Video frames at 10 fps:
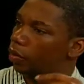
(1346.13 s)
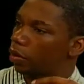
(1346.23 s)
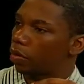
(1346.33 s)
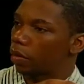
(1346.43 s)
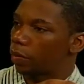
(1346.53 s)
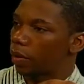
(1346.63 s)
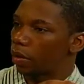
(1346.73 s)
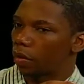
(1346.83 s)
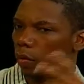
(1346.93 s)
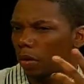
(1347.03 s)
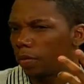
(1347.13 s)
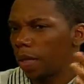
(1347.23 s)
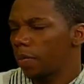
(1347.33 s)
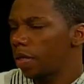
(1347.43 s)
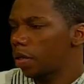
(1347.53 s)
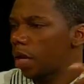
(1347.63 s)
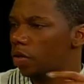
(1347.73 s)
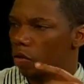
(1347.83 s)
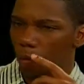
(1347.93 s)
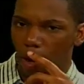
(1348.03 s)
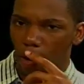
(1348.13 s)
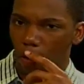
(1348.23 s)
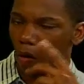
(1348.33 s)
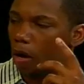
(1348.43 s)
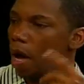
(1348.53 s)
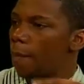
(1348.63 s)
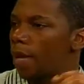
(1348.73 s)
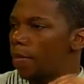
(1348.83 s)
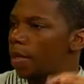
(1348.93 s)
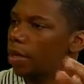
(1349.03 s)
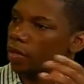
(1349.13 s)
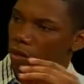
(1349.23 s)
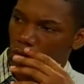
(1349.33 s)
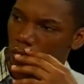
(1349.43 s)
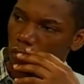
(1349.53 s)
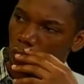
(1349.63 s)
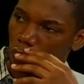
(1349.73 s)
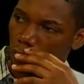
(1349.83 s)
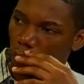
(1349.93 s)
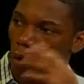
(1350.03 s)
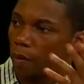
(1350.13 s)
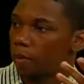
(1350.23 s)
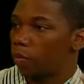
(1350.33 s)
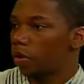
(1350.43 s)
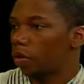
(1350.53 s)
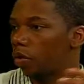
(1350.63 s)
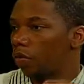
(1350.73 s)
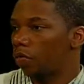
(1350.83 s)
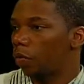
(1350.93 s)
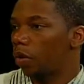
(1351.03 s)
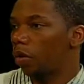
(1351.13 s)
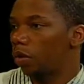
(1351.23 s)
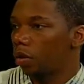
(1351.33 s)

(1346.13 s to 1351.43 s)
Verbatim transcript: You know what I mean? Or, well, maybe it's not so bad, or maybe there's a solution, or maybe we should look for one.